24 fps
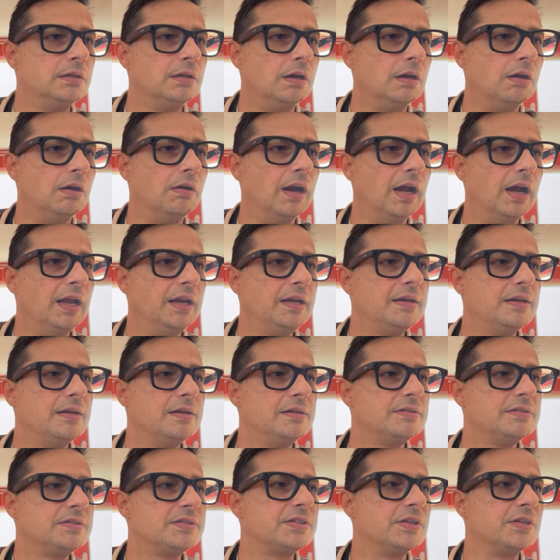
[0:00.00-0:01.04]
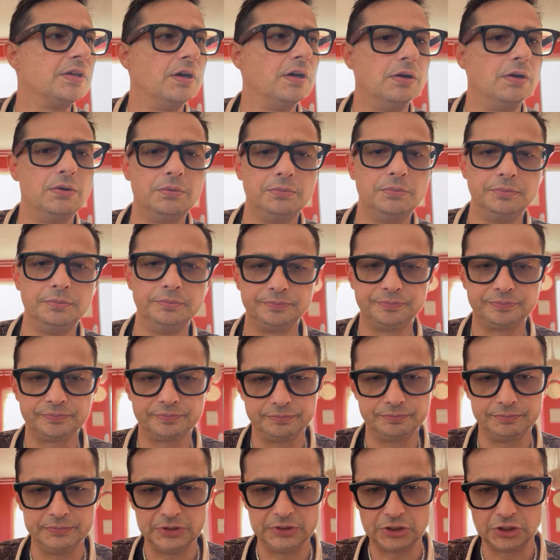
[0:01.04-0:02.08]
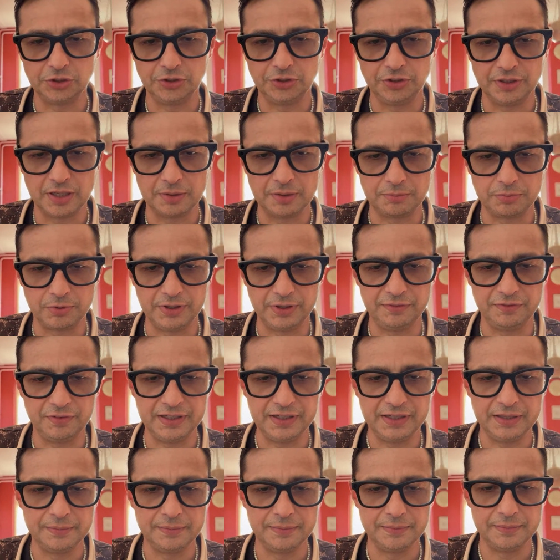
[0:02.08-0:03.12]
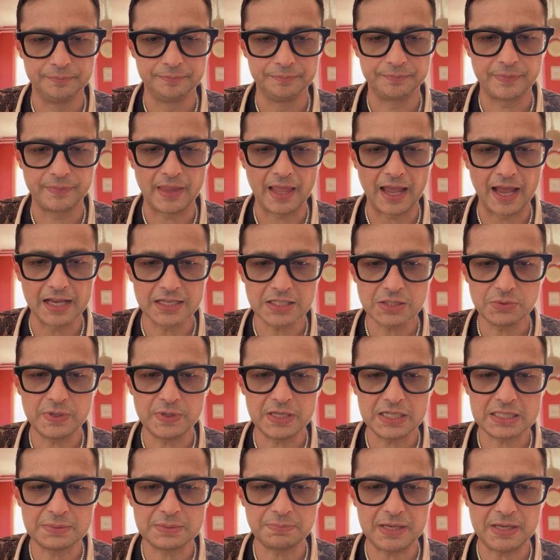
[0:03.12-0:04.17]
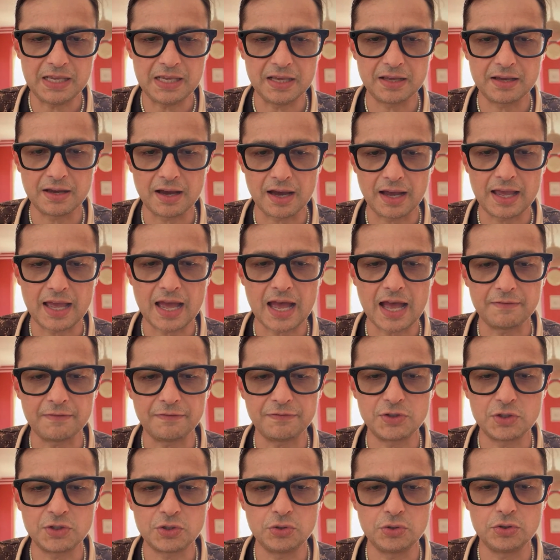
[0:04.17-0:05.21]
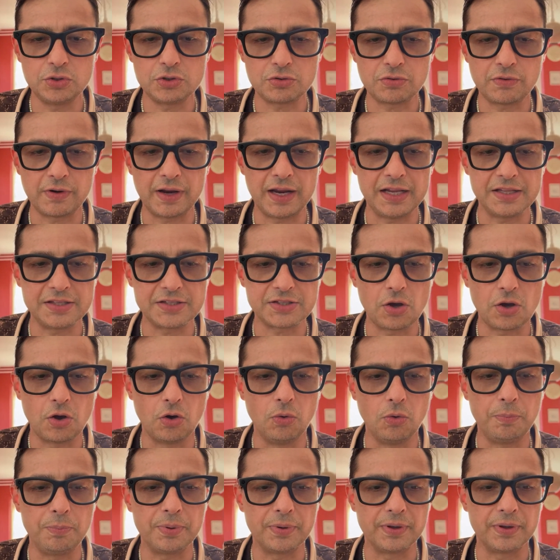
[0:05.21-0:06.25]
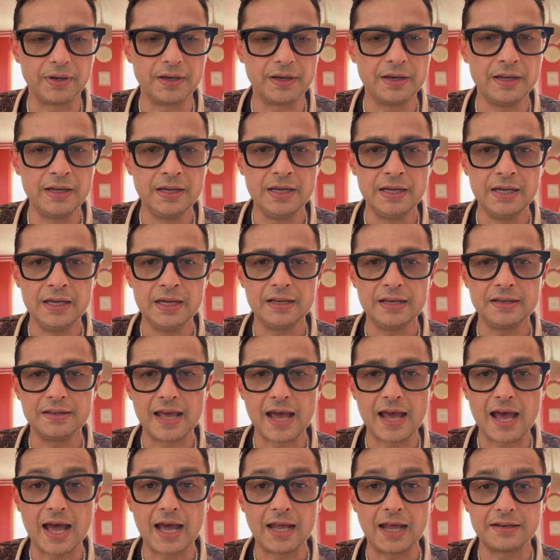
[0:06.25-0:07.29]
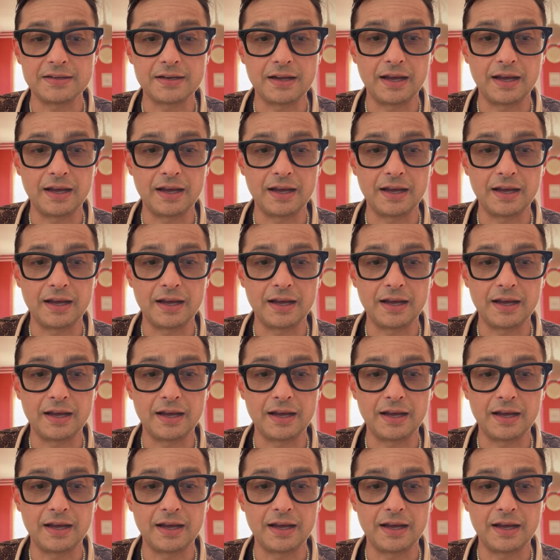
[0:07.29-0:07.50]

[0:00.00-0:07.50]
All right, so let me show you that briefly. As we speak, I have two trades open that